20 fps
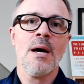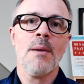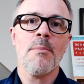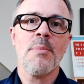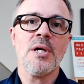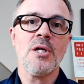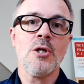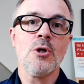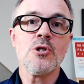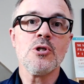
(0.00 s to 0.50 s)

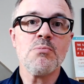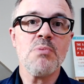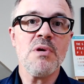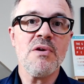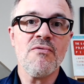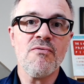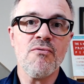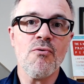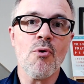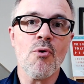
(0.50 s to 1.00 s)
but Nozbe
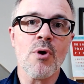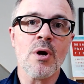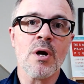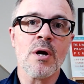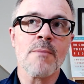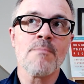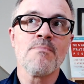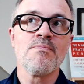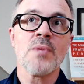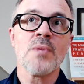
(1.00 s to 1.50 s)

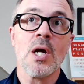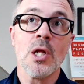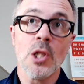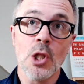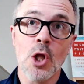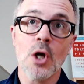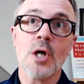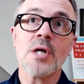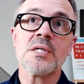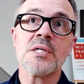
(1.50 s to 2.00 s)
4
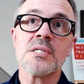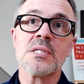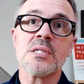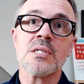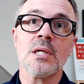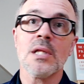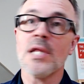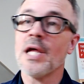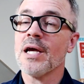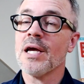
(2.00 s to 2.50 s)

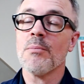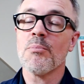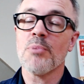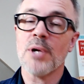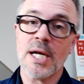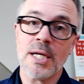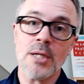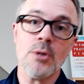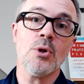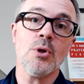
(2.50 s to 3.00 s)
looks like a
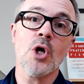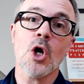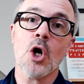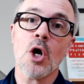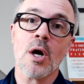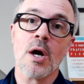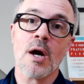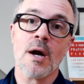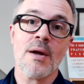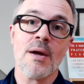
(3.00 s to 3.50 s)
brand new
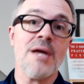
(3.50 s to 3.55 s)
car.